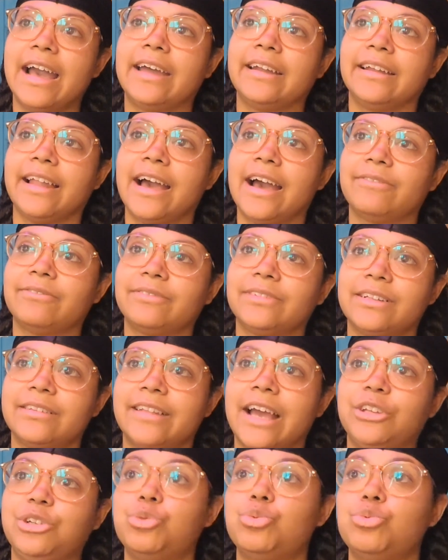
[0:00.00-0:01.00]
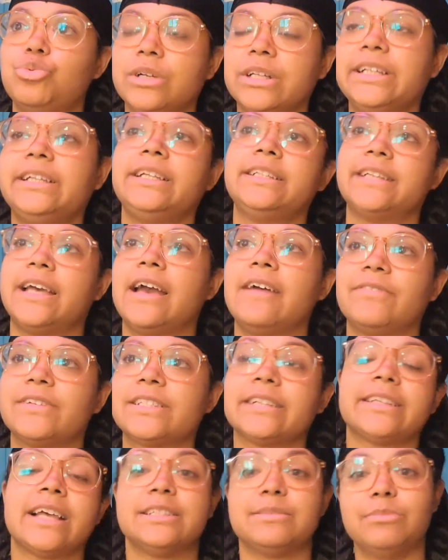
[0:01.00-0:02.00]
had left that you really need to
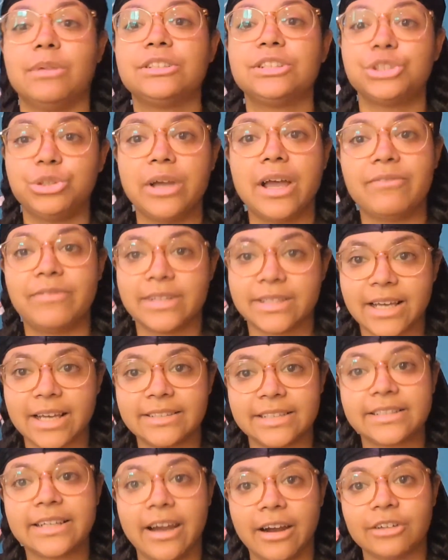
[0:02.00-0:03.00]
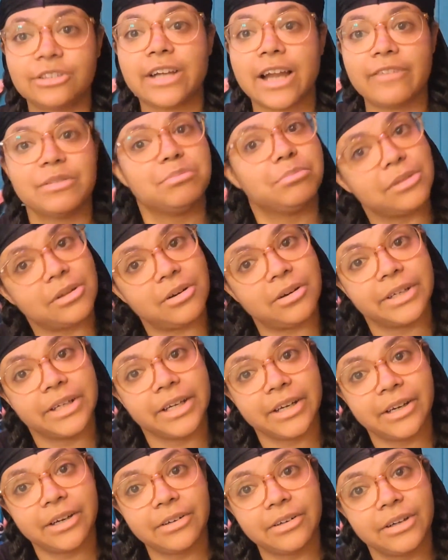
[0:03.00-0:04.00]
emphasize, as much as you emphasize this character having blonde
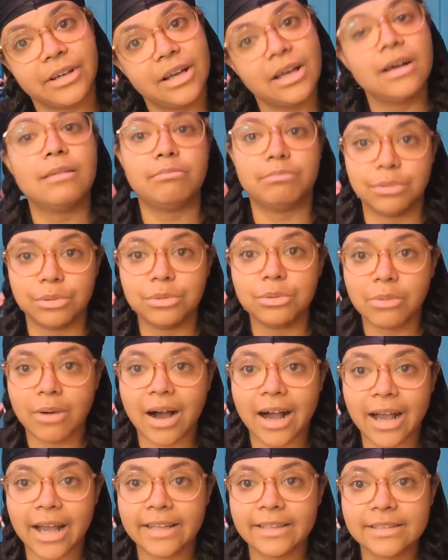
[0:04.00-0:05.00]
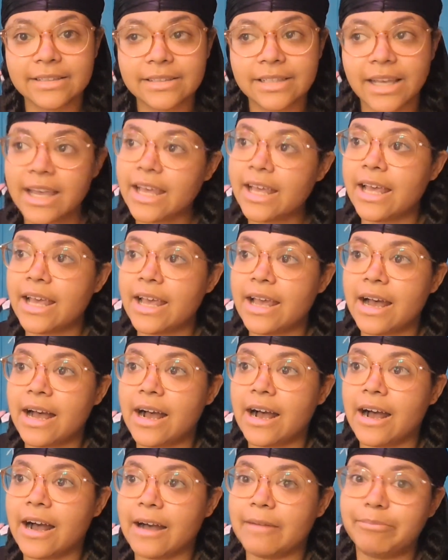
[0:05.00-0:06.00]
hair, blue eyes,
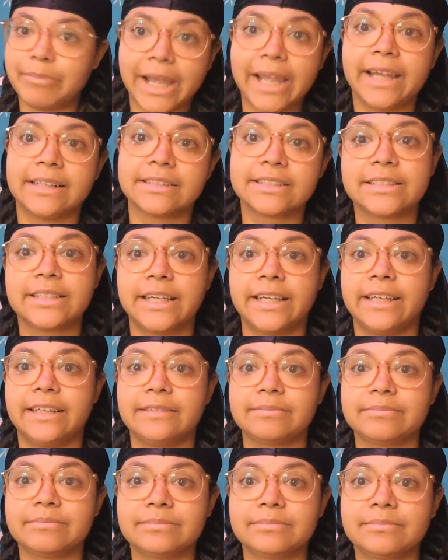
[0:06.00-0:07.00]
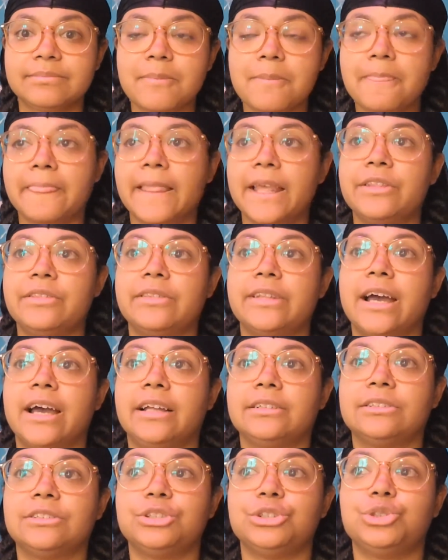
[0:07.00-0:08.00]
pale skin,
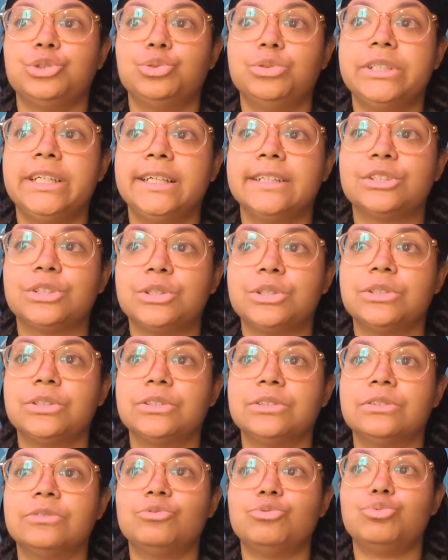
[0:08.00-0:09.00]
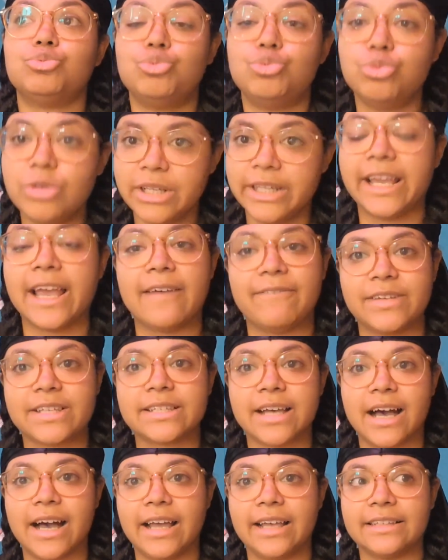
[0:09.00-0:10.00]
that you need to really
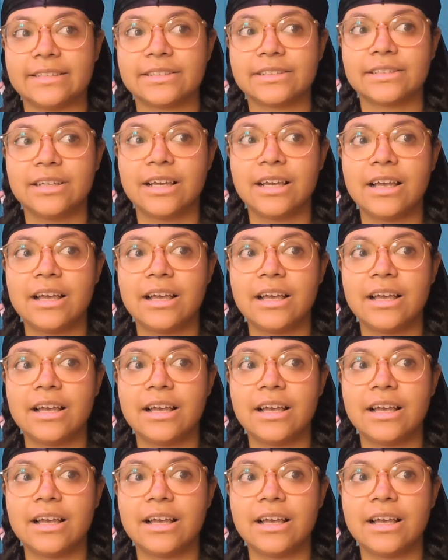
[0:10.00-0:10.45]
emphasize